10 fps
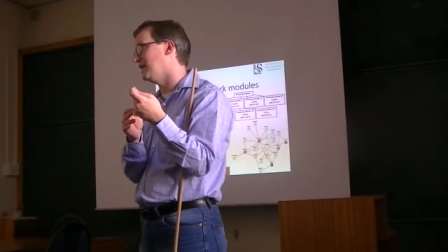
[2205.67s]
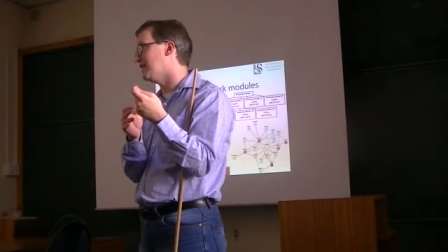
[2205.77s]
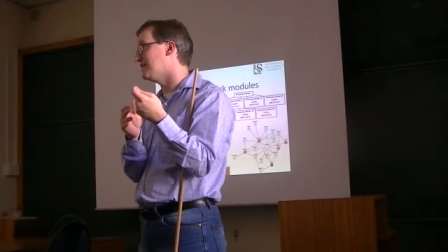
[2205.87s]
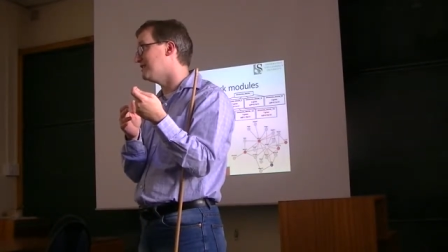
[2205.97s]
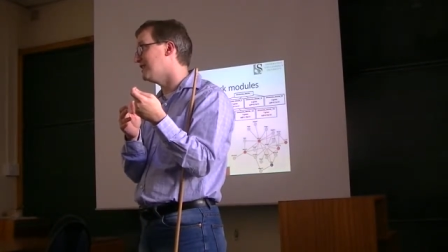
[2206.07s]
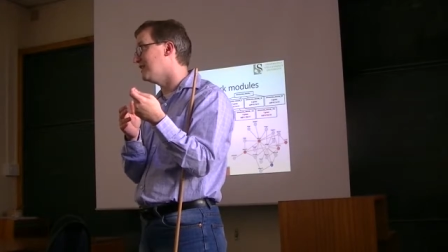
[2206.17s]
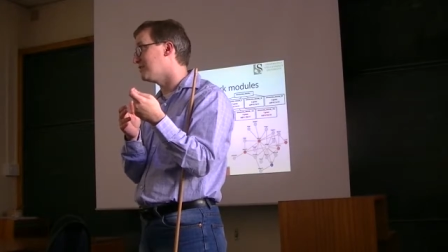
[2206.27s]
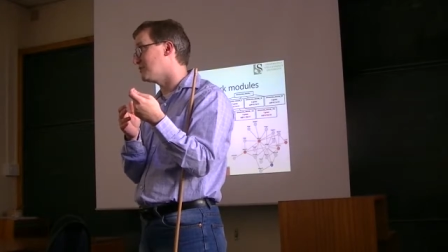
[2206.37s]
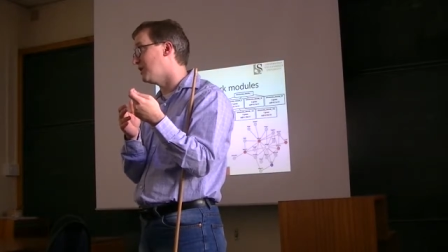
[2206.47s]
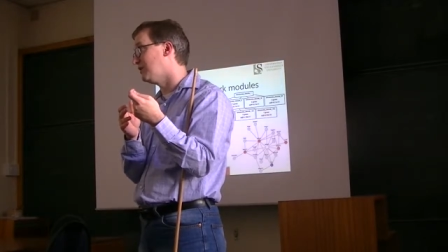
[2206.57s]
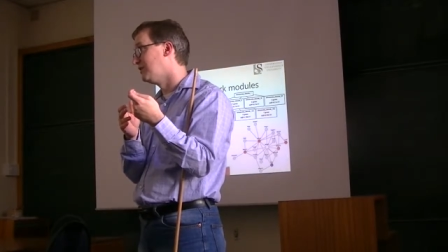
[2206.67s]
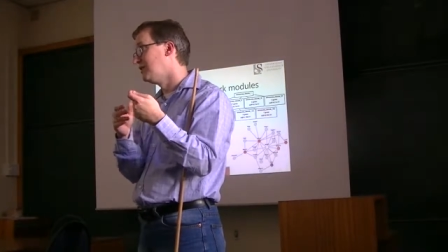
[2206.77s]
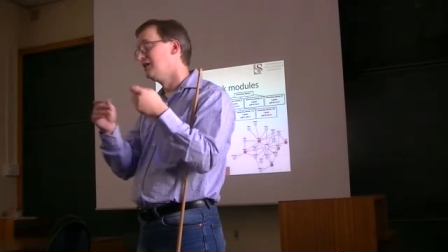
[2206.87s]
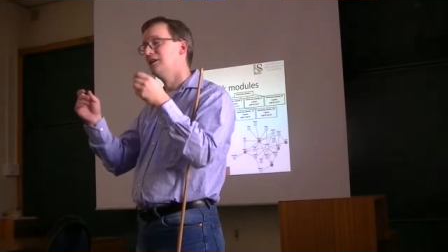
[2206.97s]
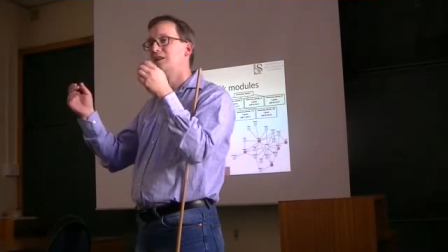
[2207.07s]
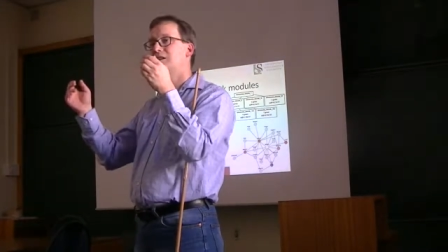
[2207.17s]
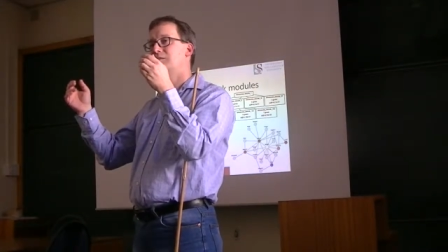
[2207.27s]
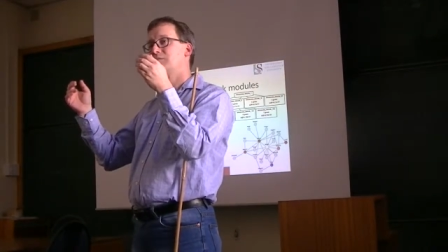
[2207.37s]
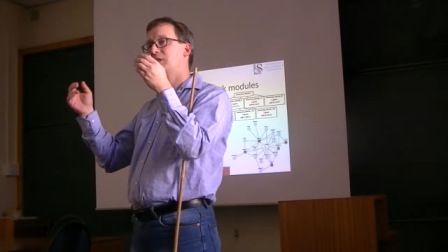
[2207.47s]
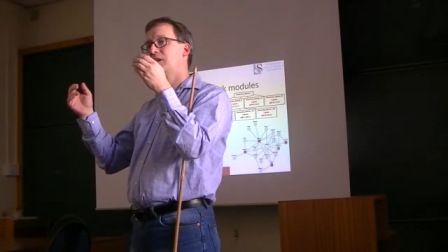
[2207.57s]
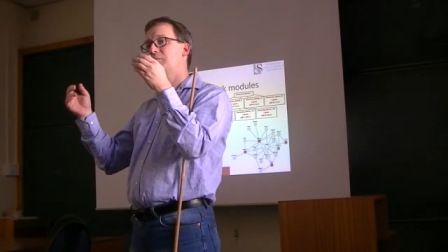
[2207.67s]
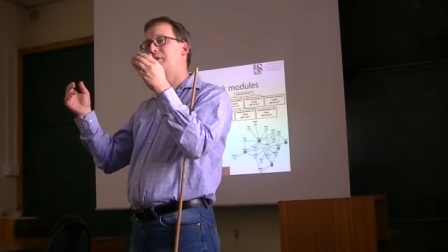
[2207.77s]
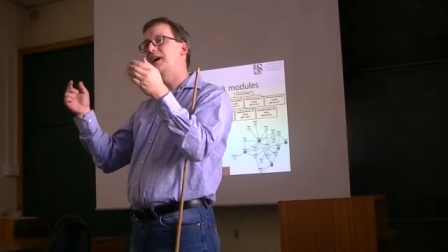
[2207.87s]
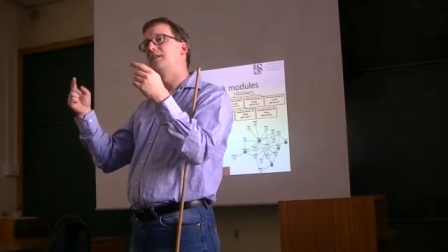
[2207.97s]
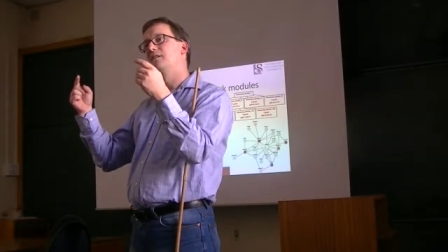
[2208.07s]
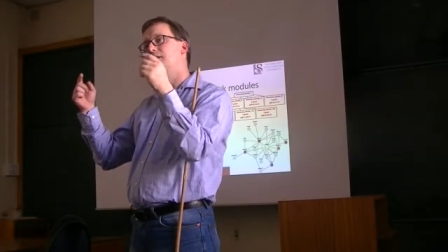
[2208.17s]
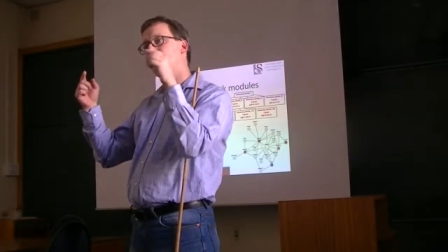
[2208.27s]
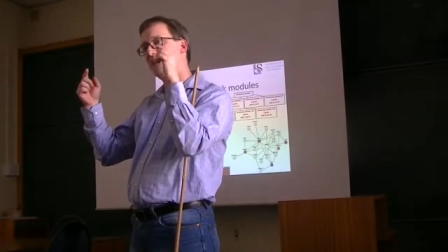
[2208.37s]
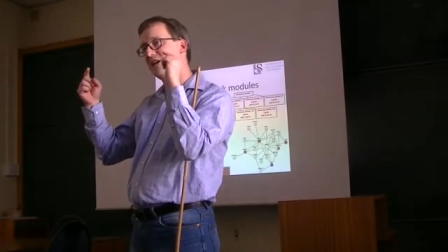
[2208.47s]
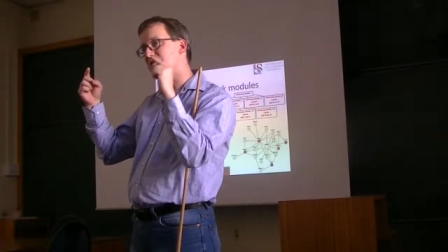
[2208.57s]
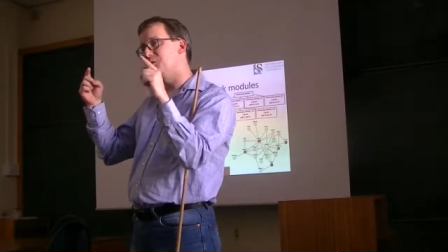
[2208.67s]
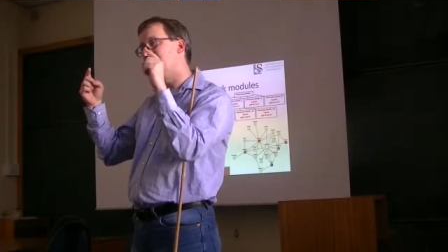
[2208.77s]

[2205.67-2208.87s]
gotten D as well. But because we